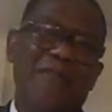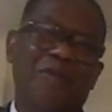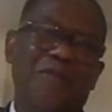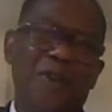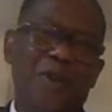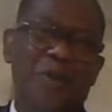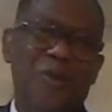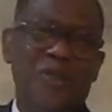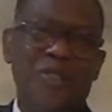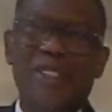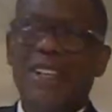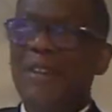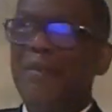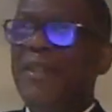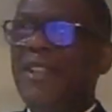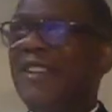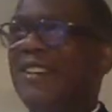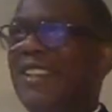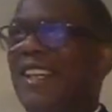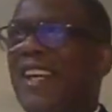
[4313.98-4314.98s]
folks. You know what I
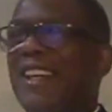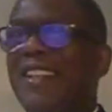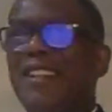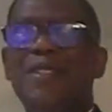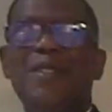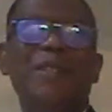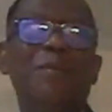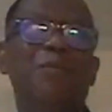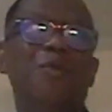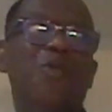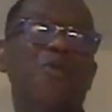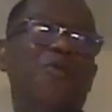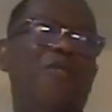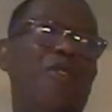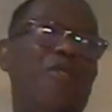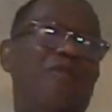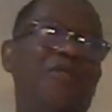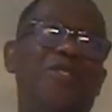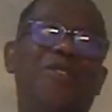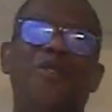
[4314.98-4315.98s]
mean? It's like we move
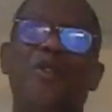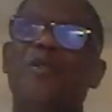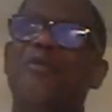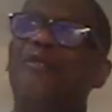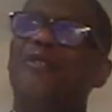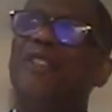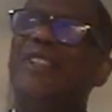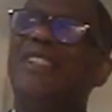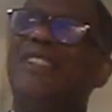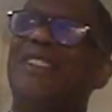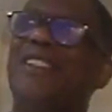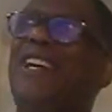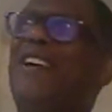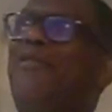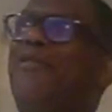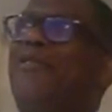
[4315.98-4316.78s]
over North Philly, South